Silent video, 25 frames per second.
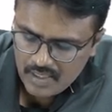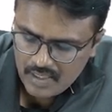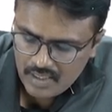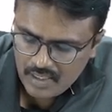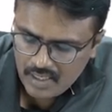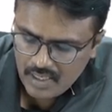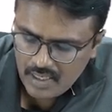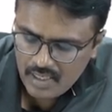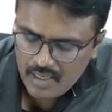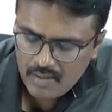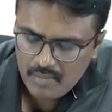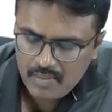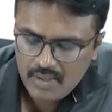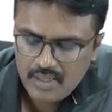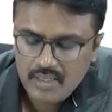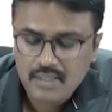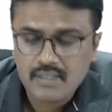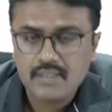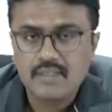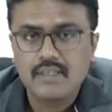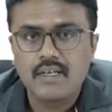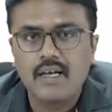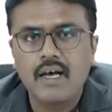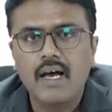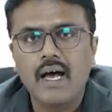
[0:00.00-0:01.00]
The name
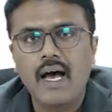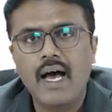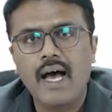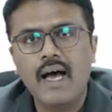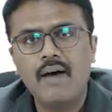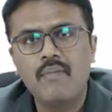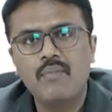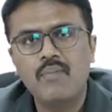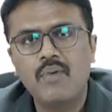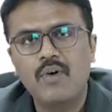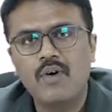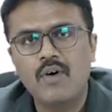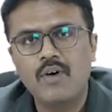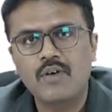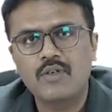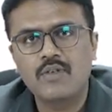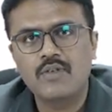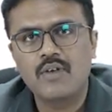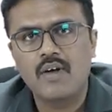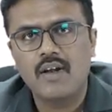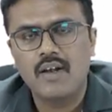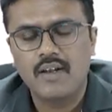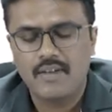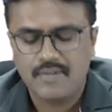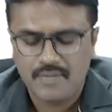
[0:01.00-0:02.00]
is
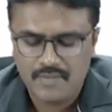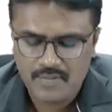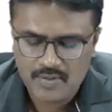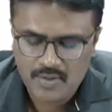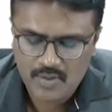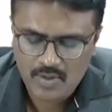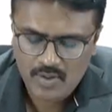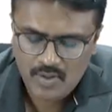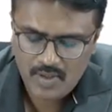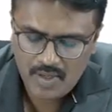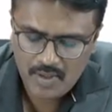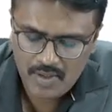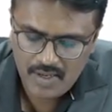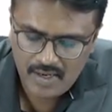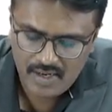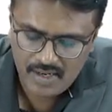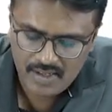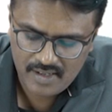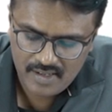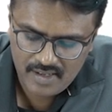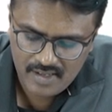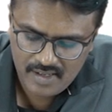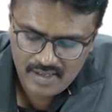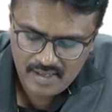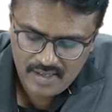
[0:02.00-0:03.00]
Ambroxol. So read
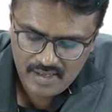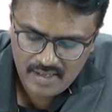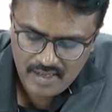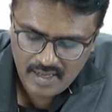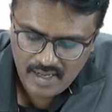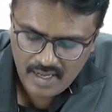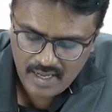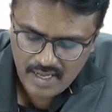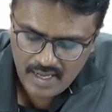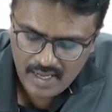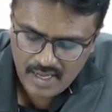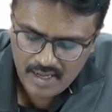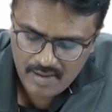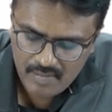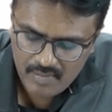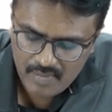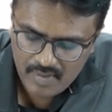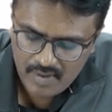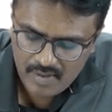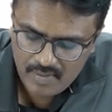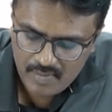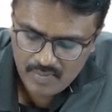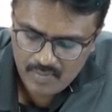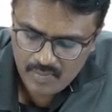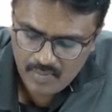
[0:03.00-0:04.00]

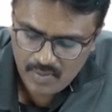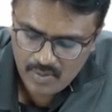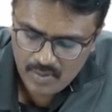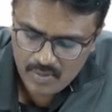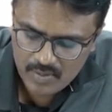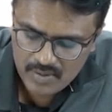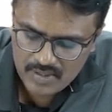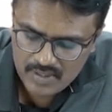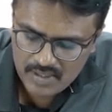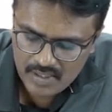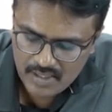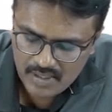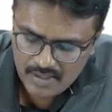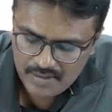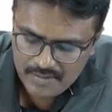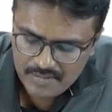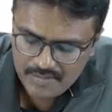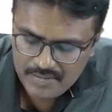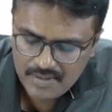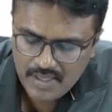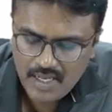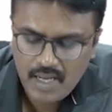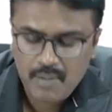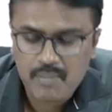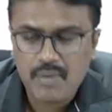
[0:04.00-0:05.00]
Am, bro, sir.
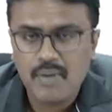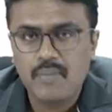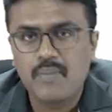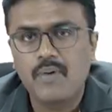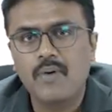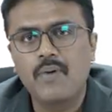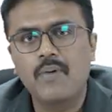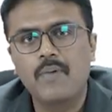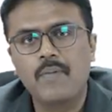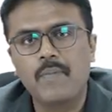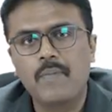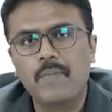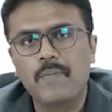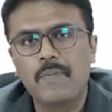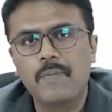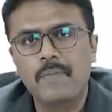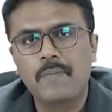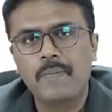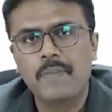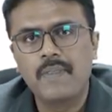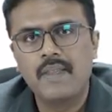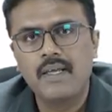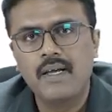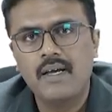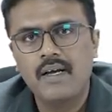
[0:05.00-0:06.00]
I am a bro.
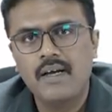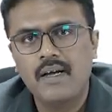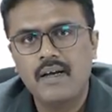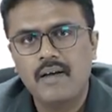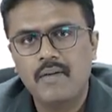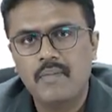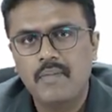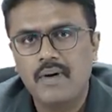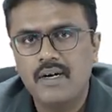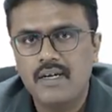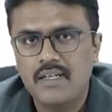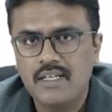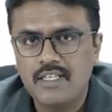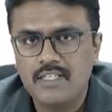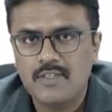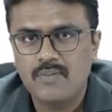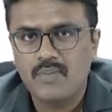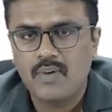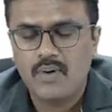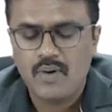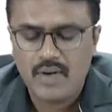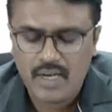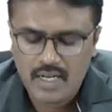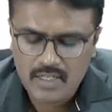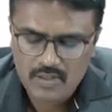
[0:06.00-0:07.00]
But this
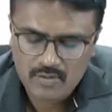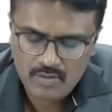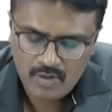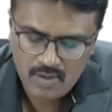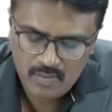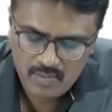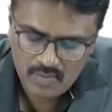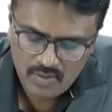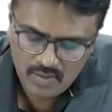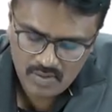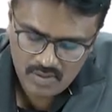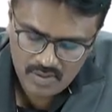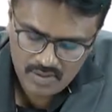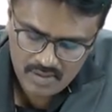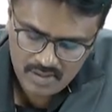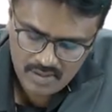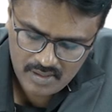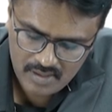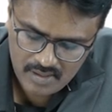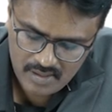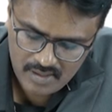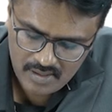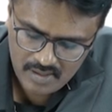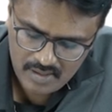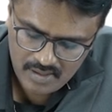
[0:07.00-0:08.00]
bro has one more
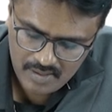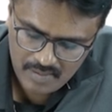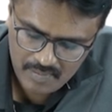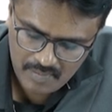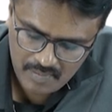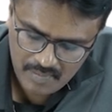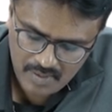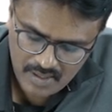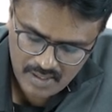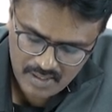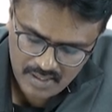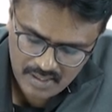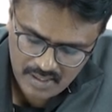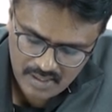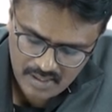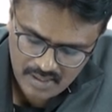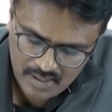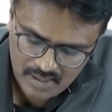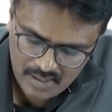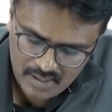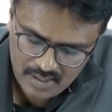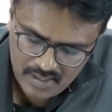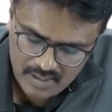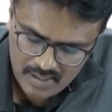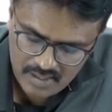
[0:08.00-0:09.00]
brother.
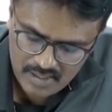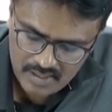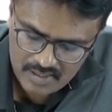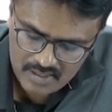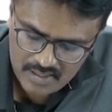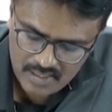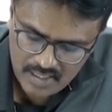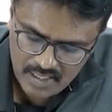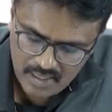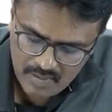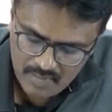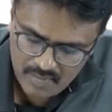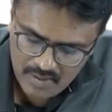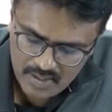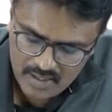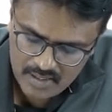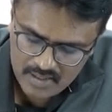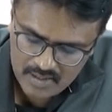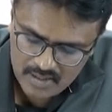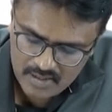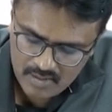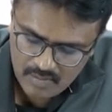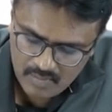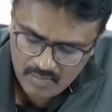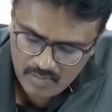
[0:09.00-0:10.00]
His name
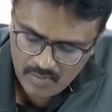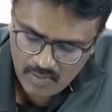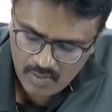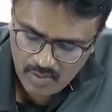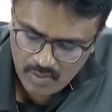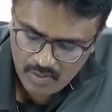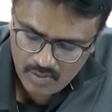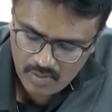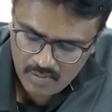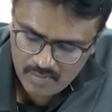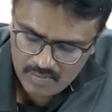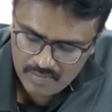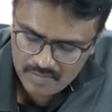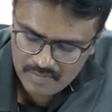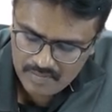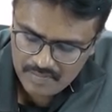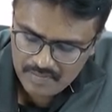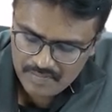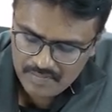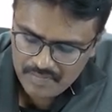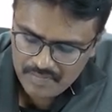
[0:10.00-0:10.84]
is Brome.